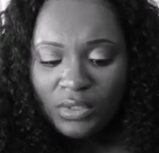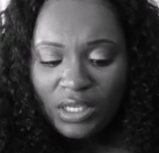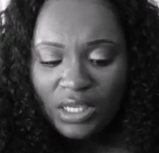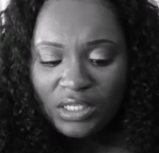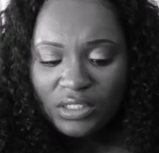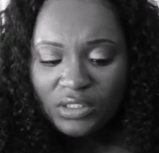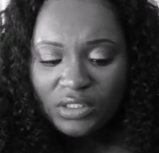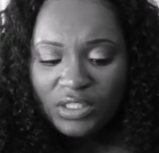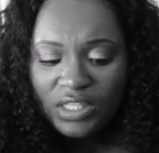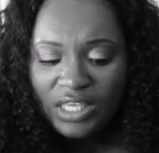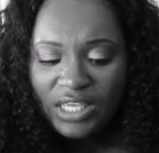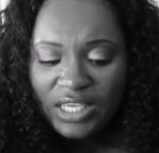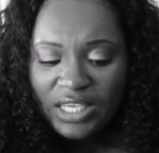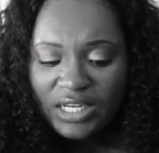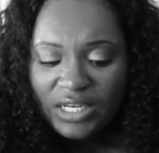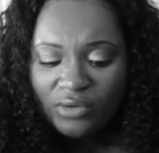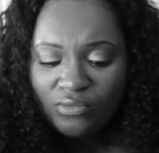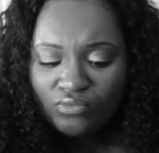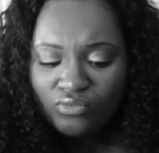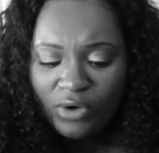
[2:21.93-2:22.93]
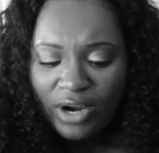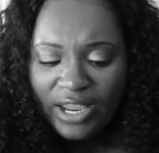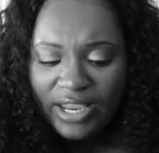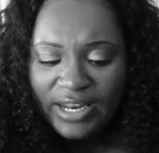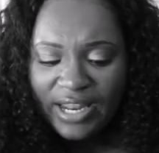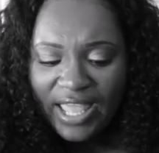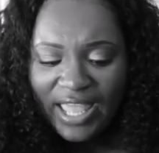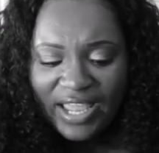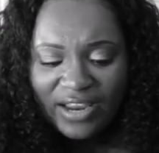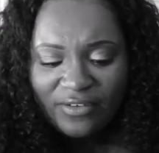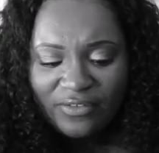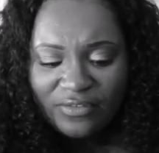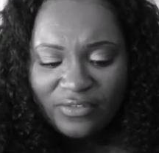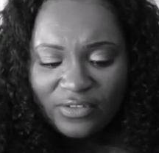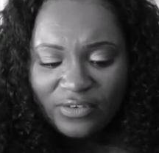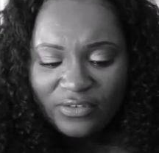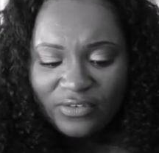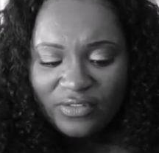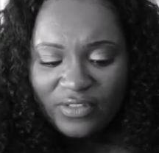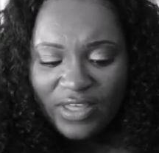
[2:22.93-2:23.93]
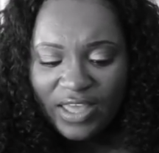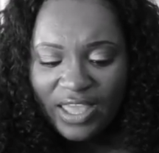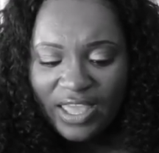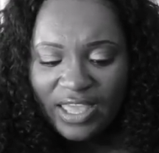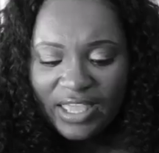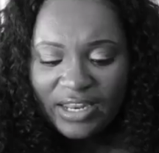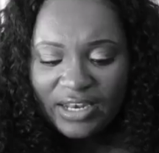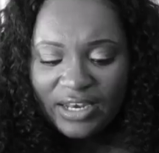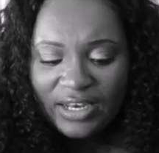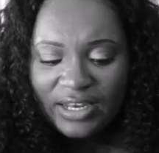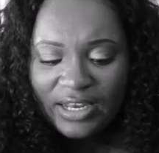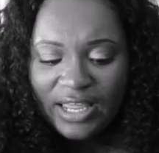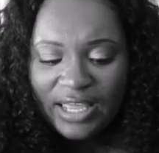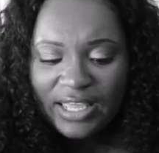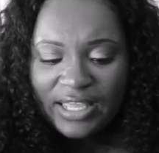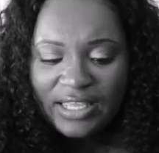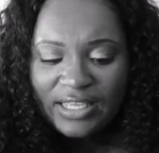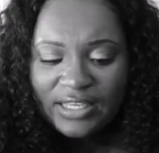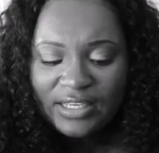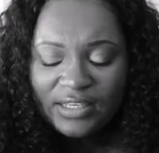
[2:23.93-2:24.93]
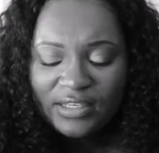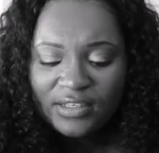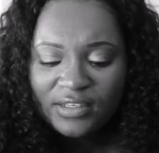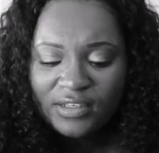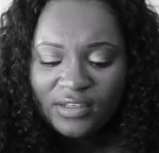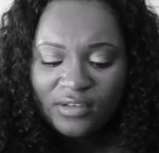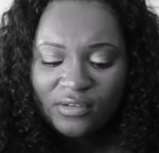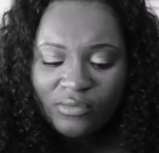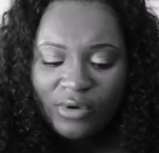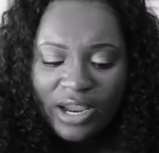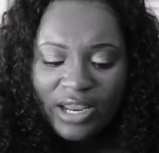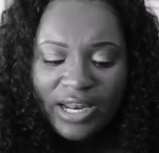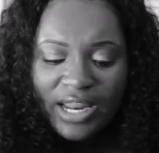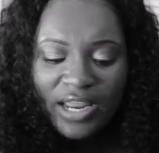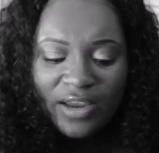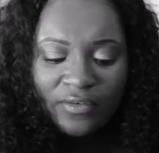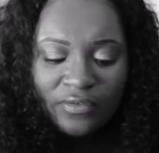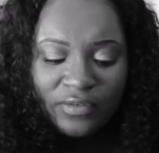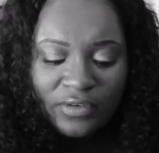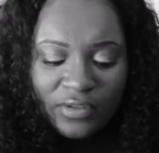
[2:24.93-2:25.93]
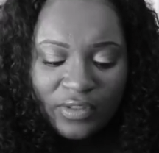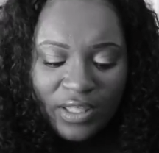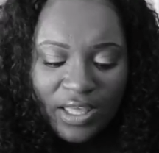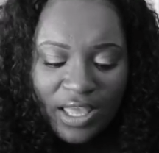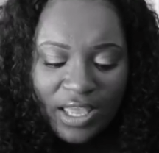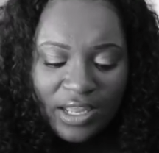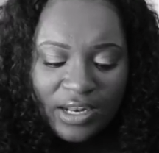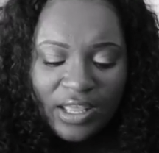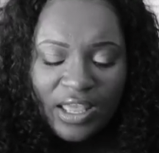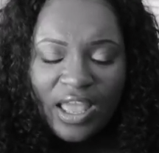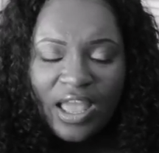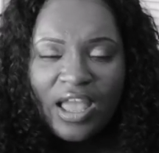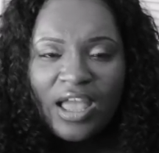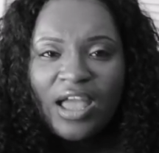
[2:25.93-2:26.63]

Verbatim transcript: And then right after that, like right after that,